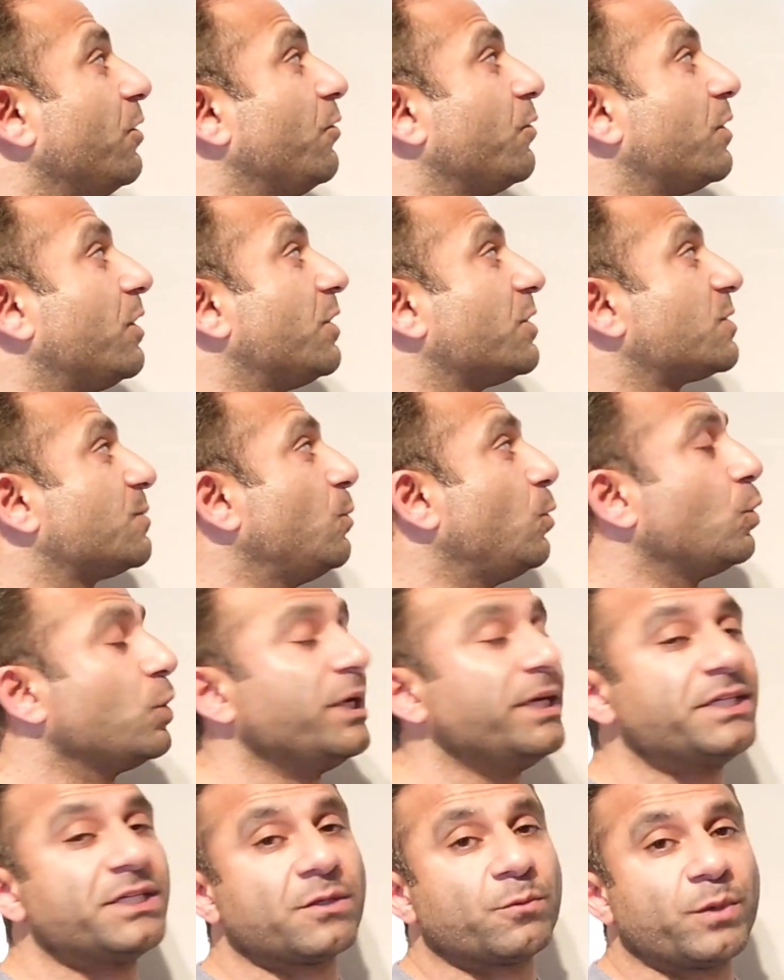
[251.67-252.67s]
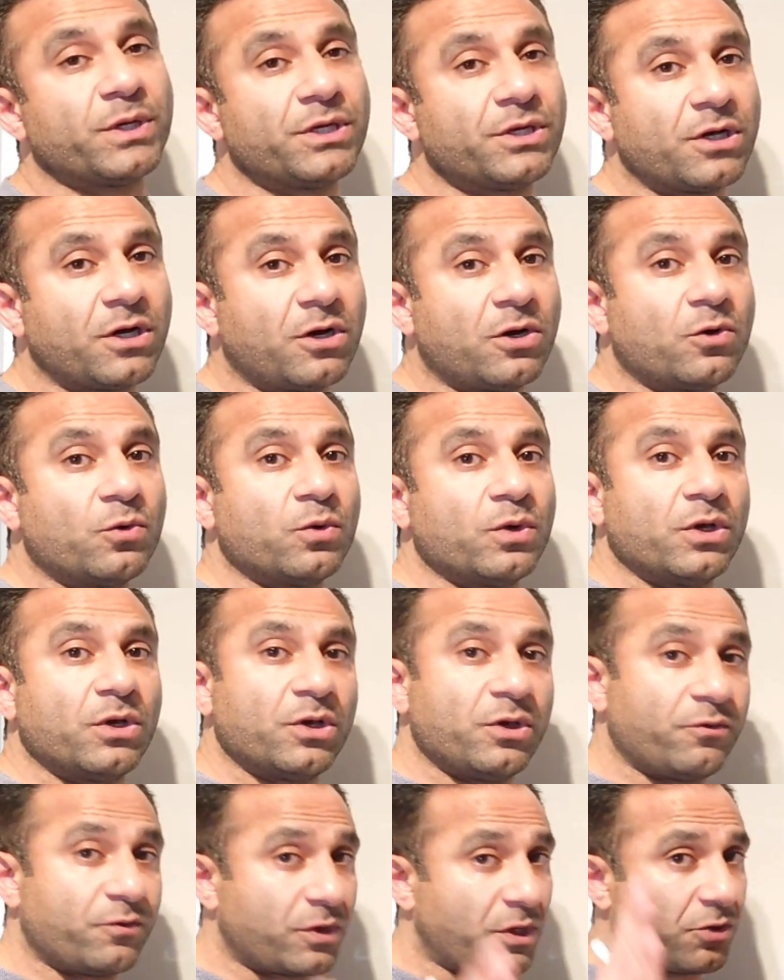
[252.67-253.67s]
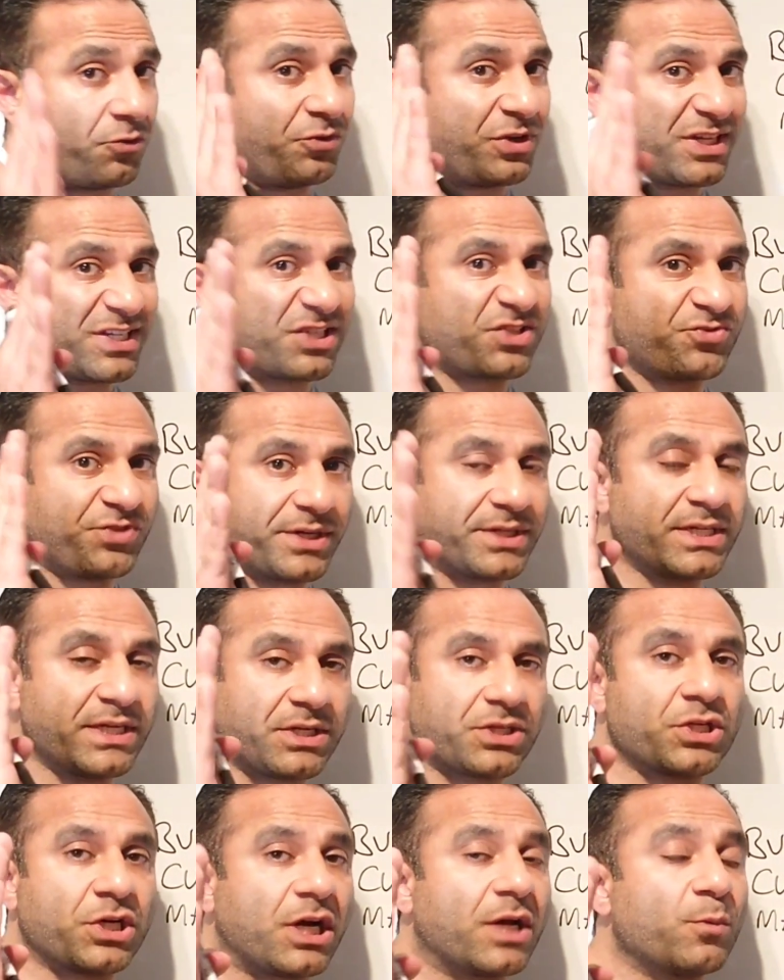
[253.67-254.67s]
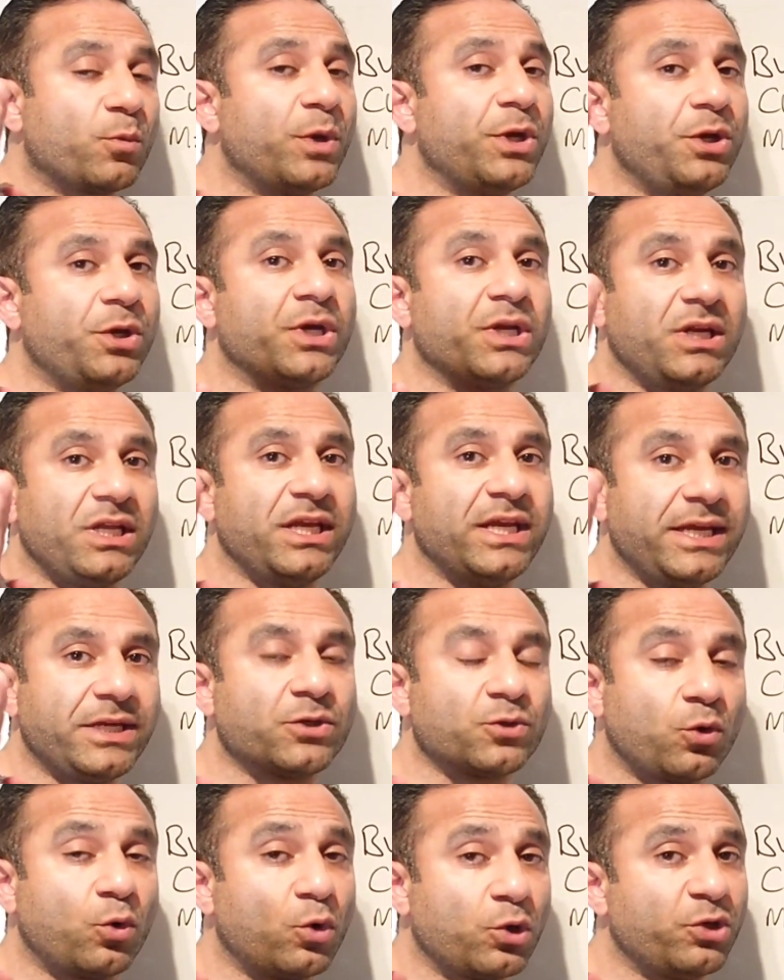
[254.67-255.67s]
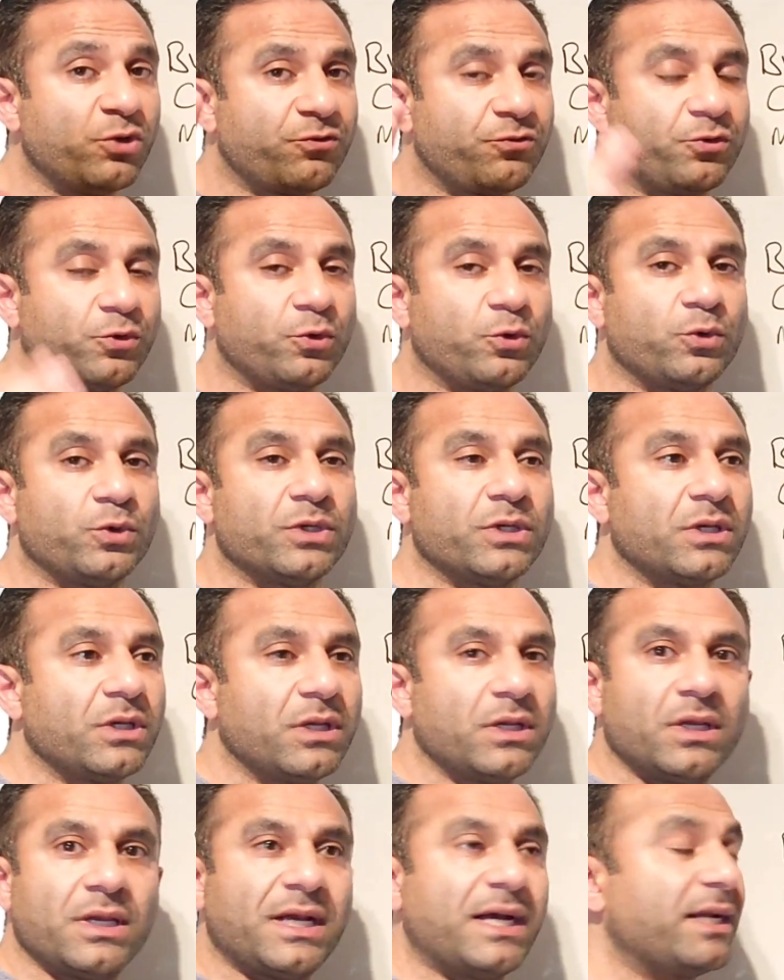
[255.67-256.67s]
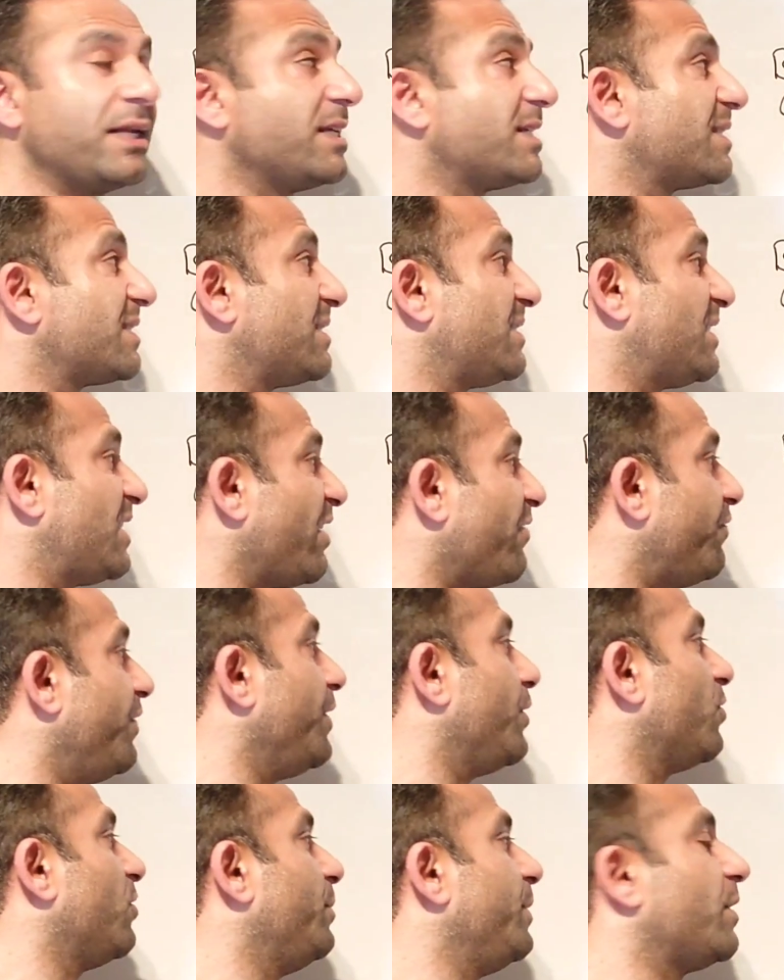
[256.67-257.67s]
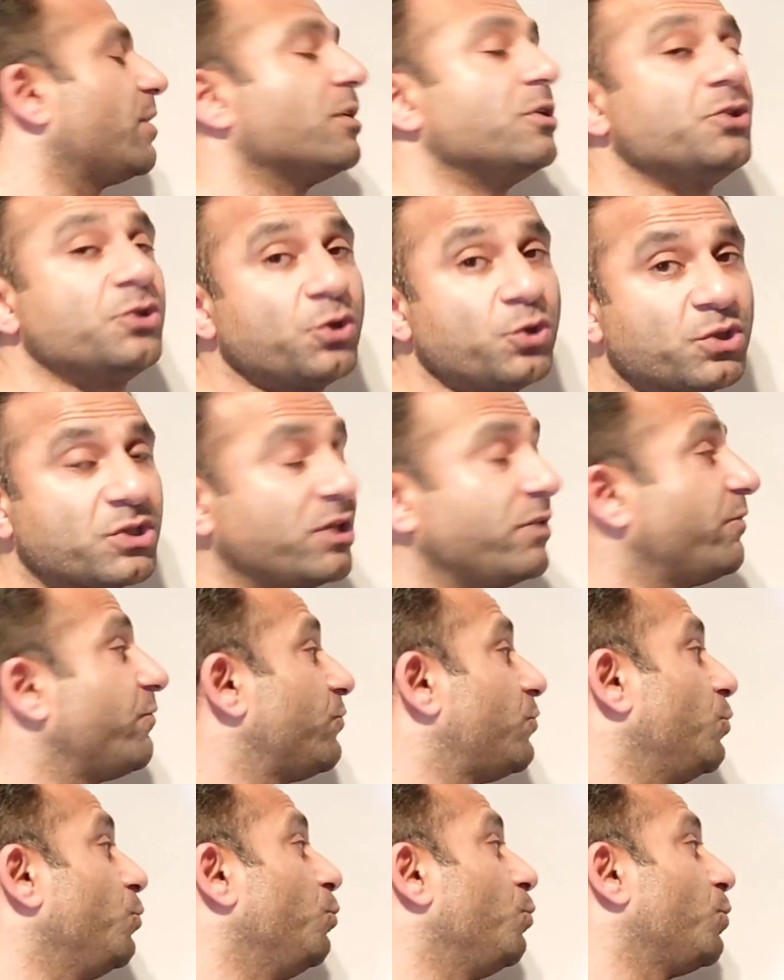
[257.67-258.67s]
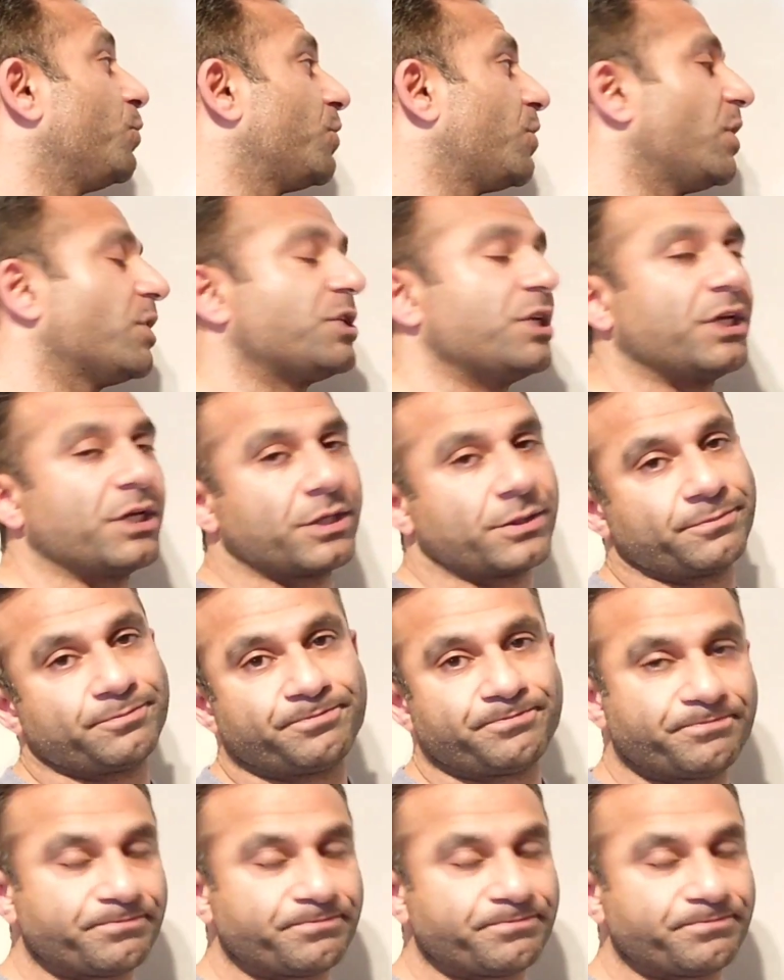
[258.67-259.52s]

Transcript: You've got a small eating window, you've got a restricted time where you can eat all your food, and it's definitely going to be conducive to cutting.